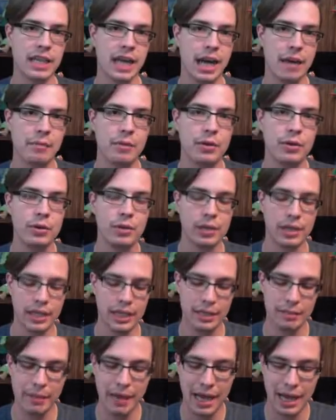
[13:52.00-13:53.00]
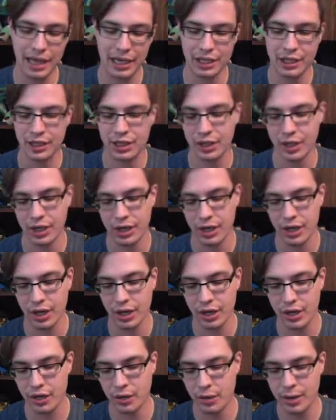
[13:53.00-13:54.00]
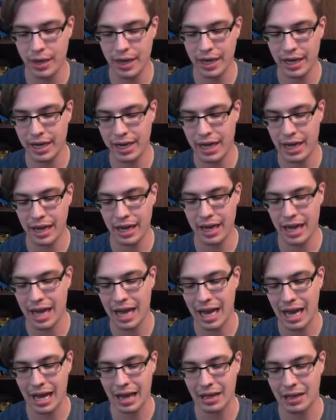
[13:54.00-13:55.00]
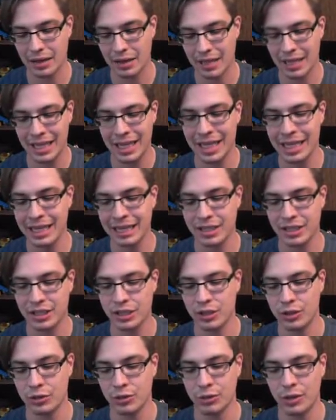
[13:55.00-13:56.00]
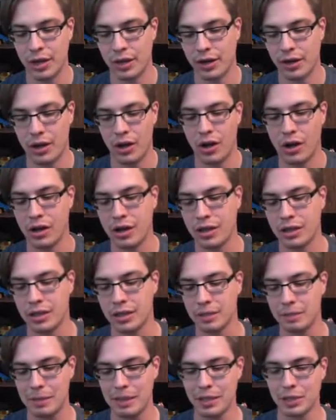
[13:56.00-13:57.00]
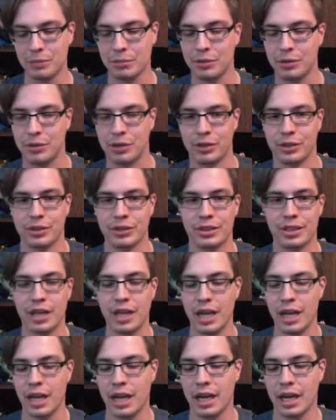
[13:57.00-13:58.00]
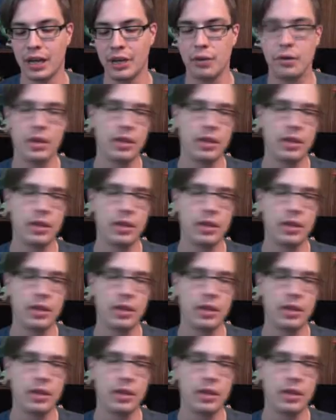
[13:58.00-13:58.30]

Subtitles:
Every time you do a league match, you get keys to unlock special boosters.